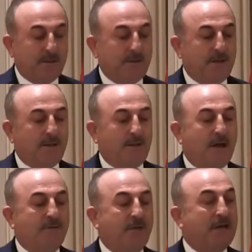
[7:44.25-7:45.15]

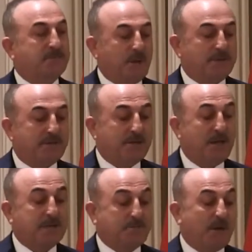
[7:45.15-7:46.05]
life
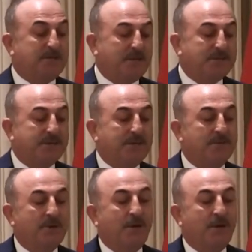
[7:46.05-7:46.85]
expectancy